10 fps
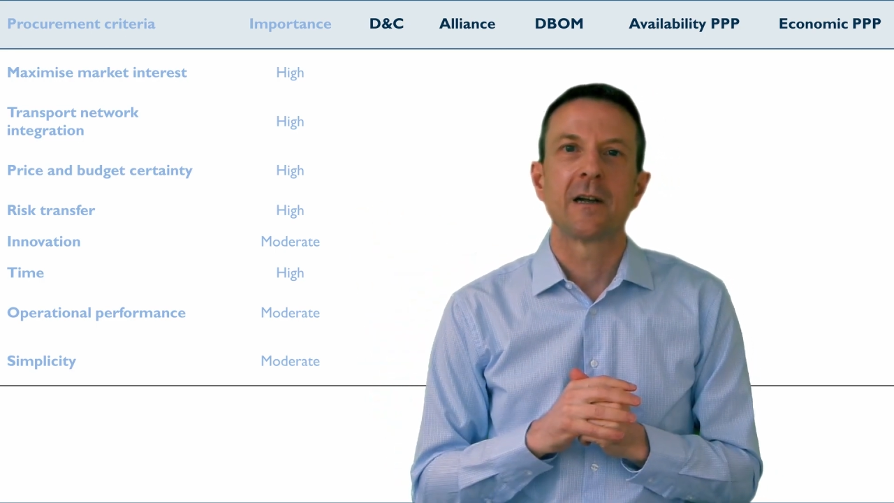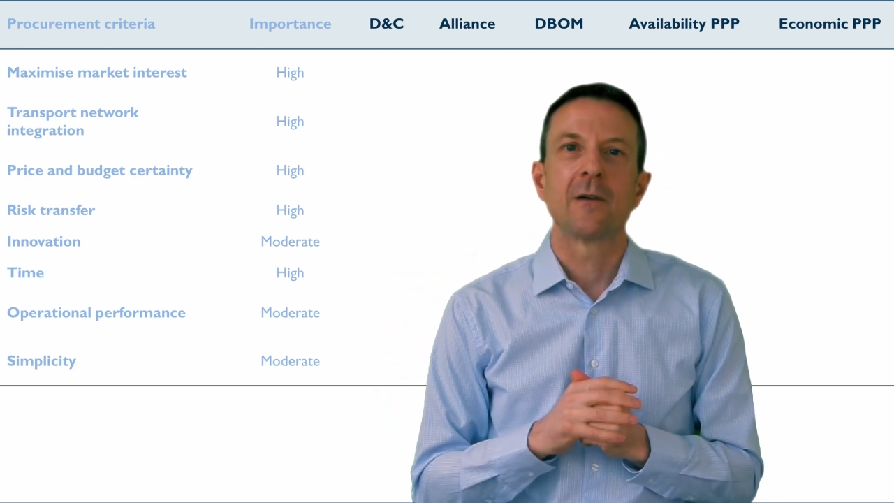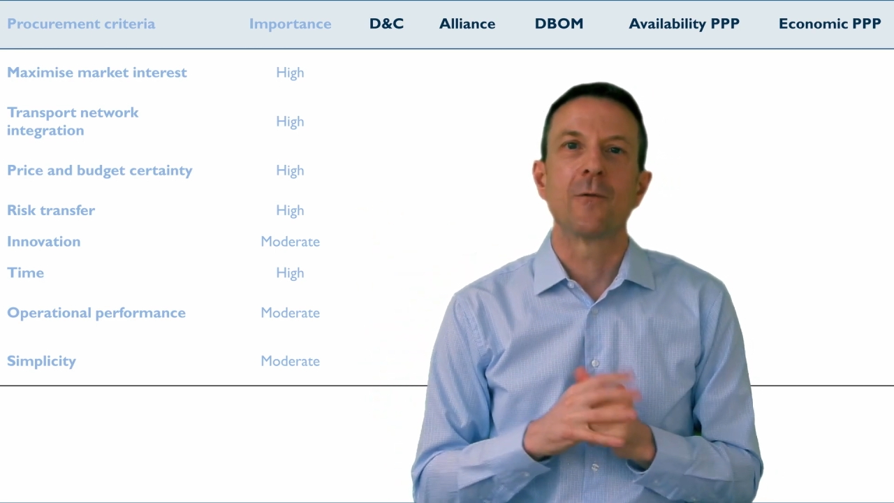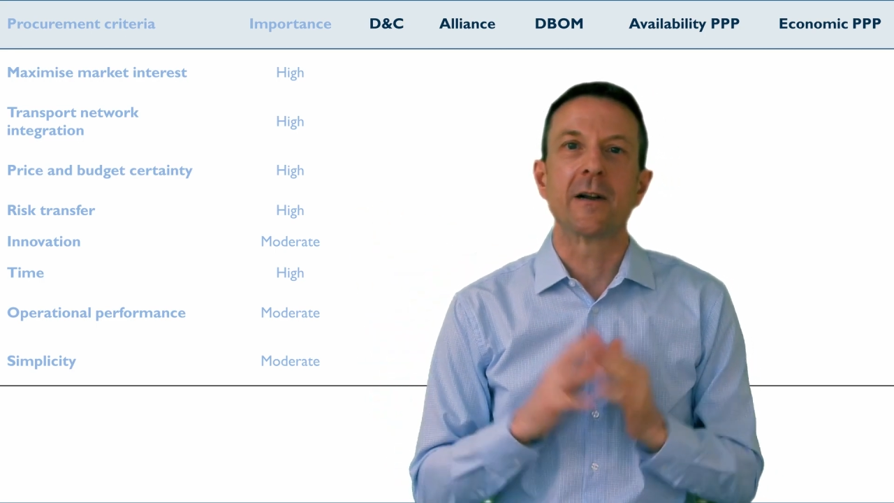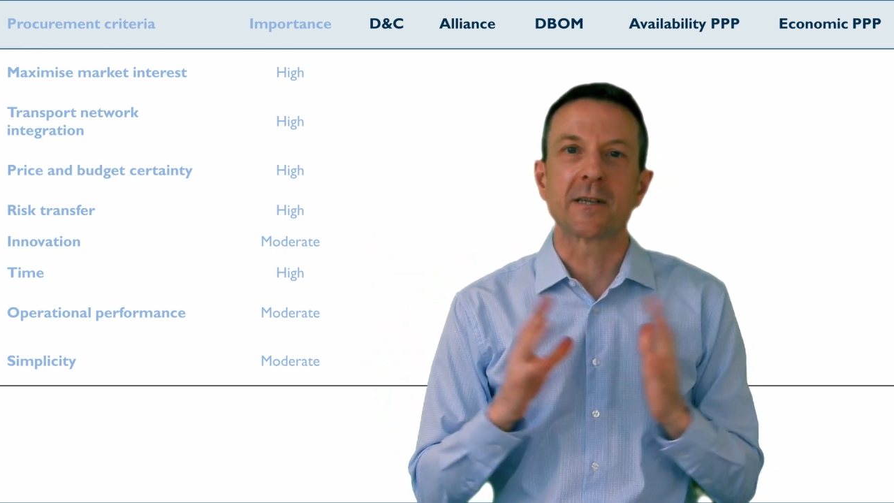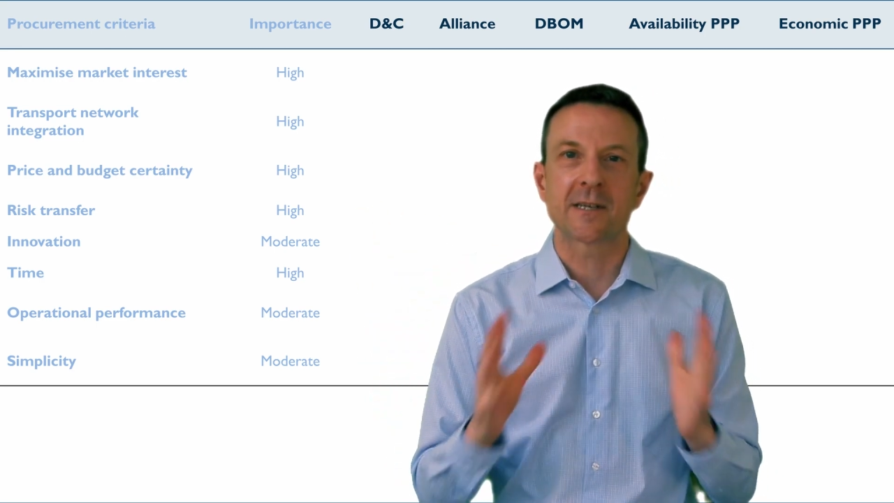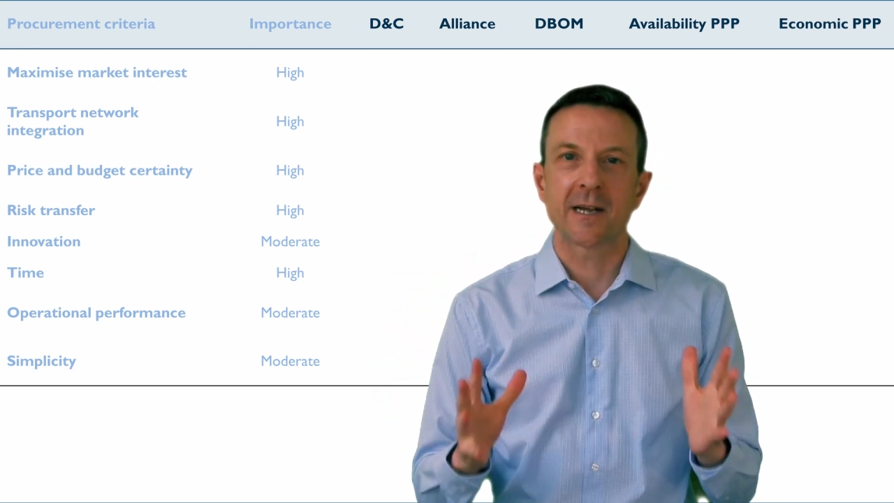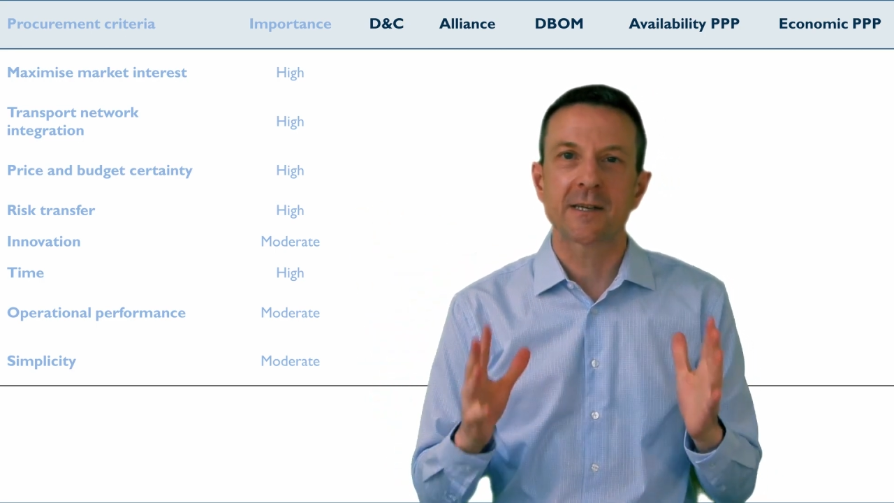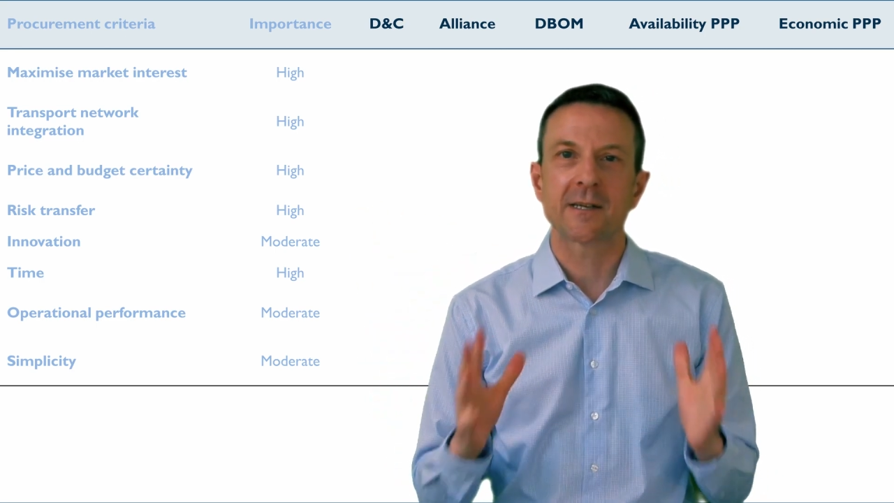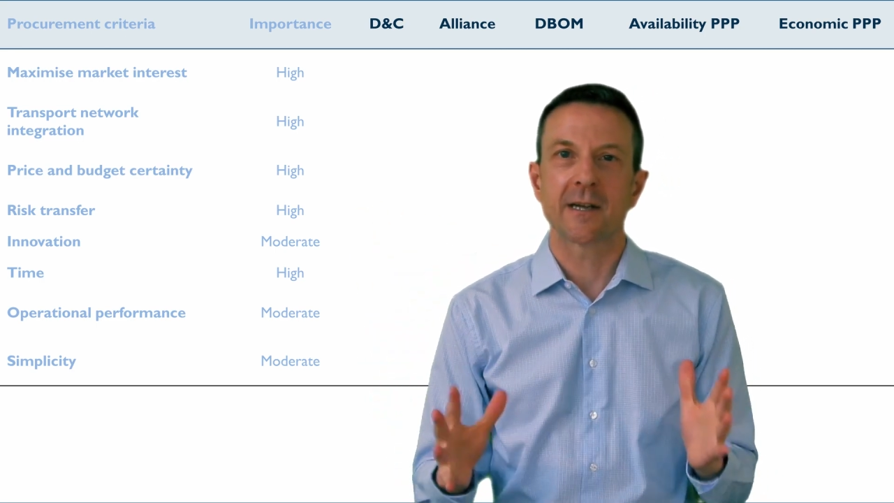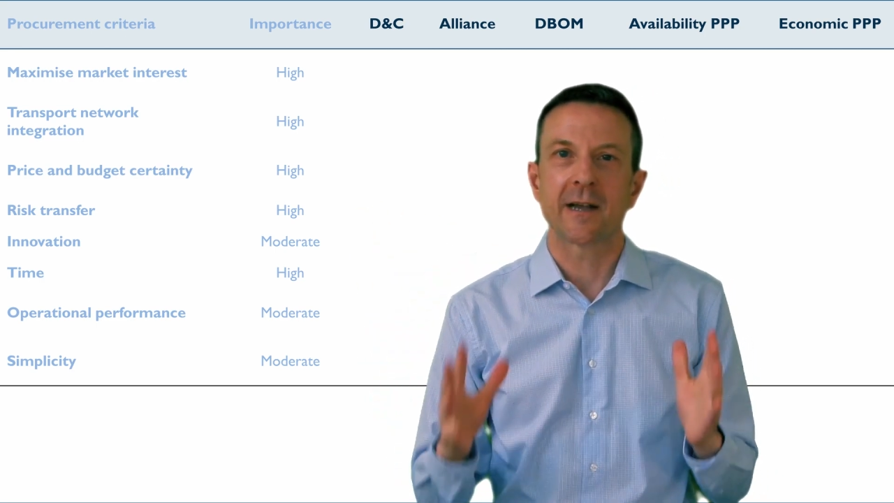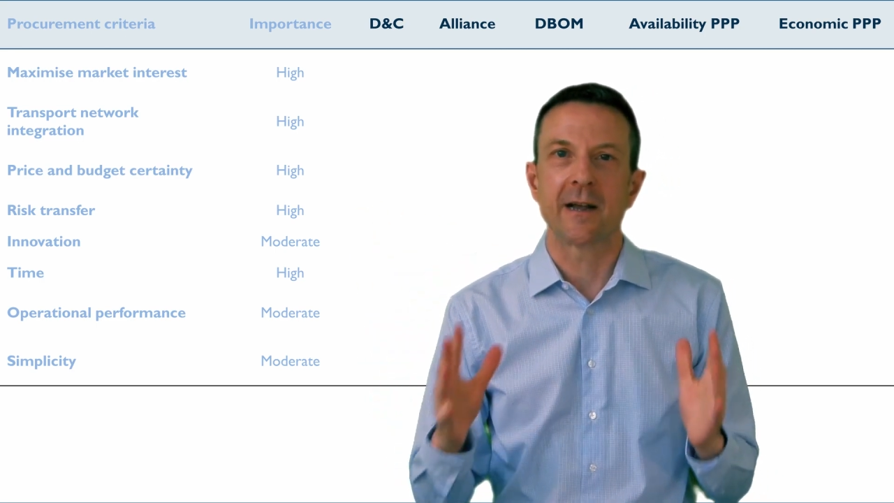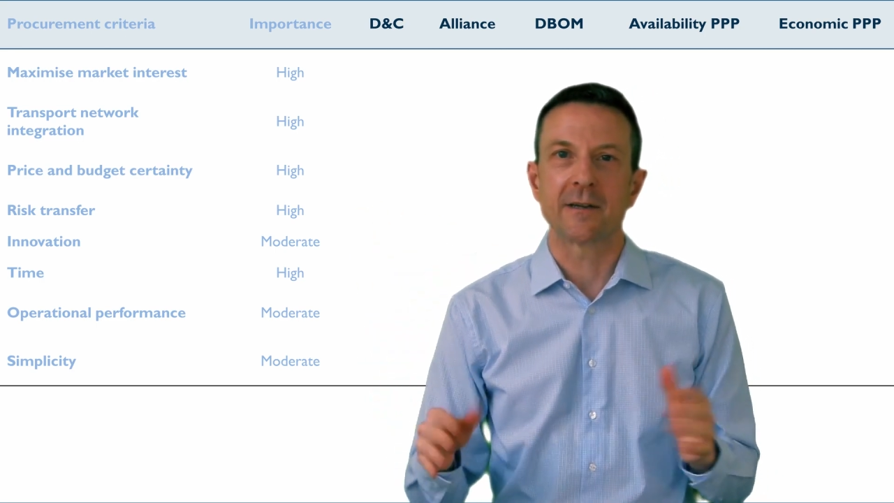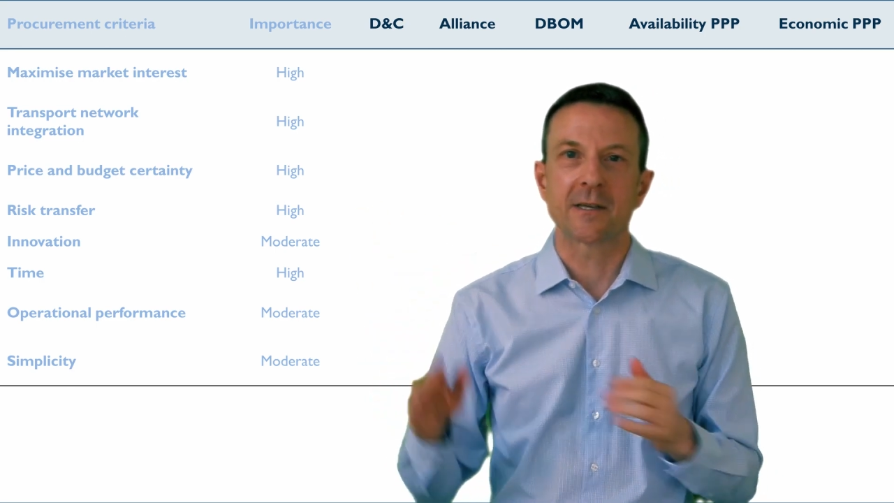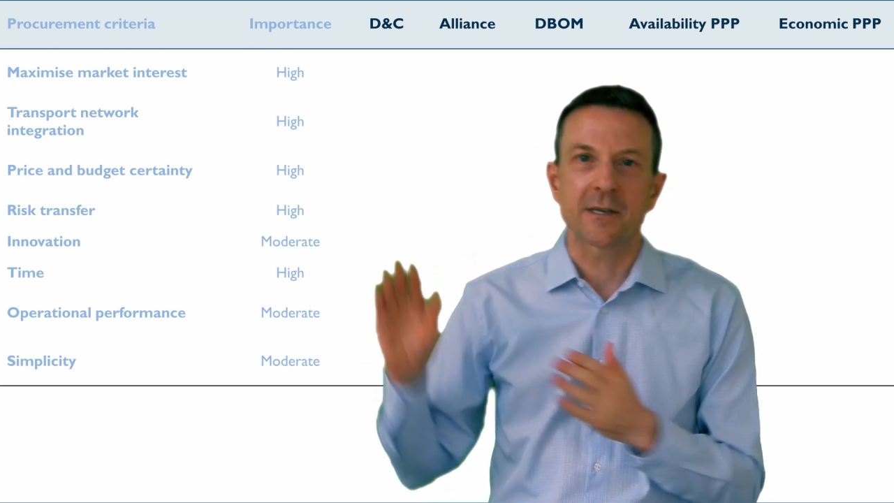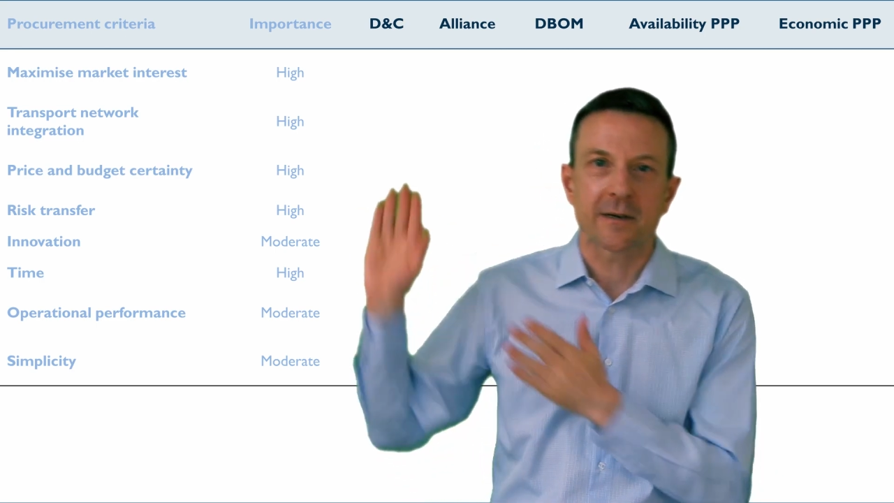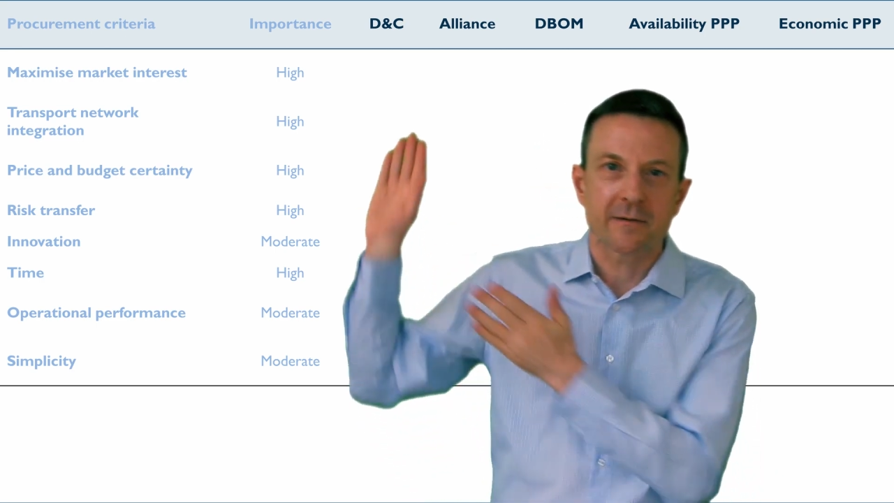when assessed against